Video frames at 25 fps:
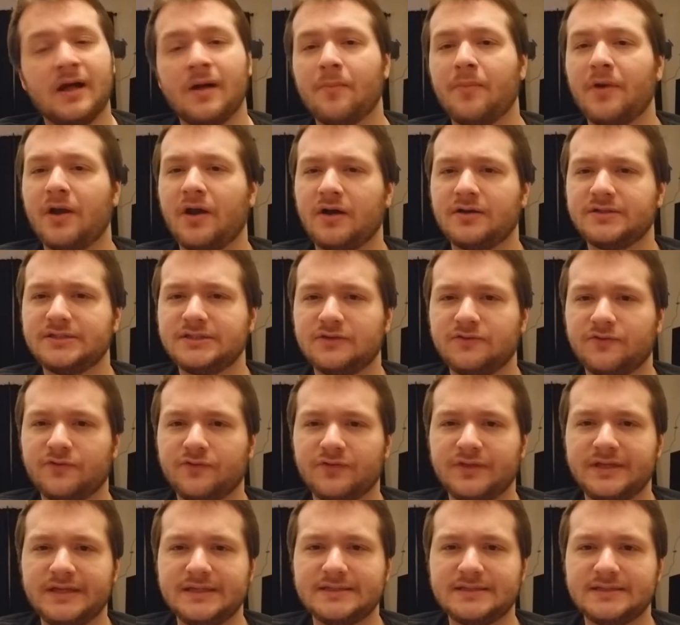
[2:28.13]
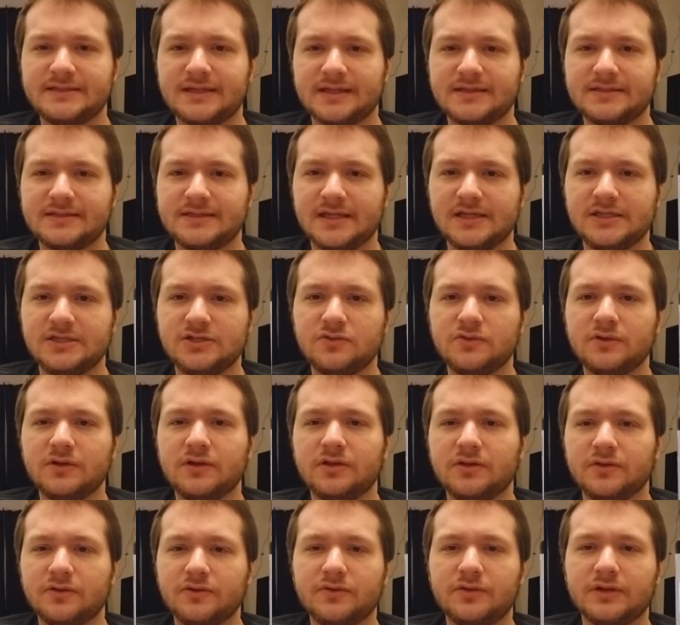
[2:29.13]
But also for these sets, they do
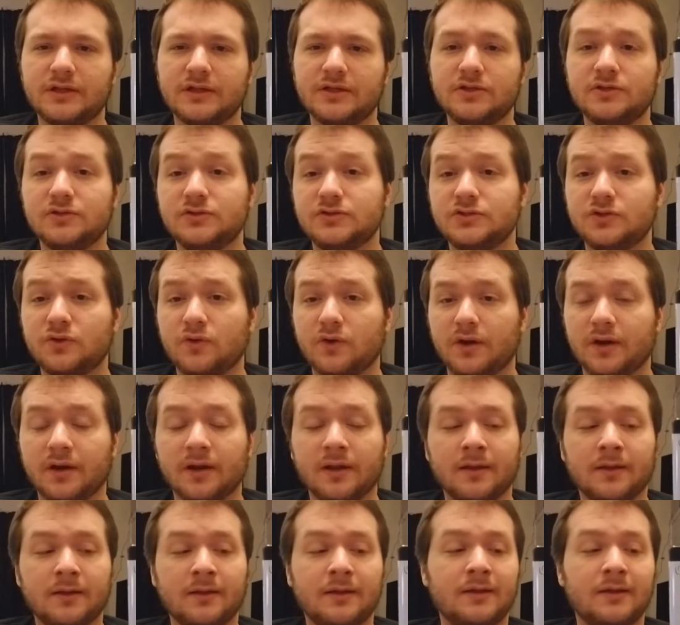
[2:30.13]
include a new short.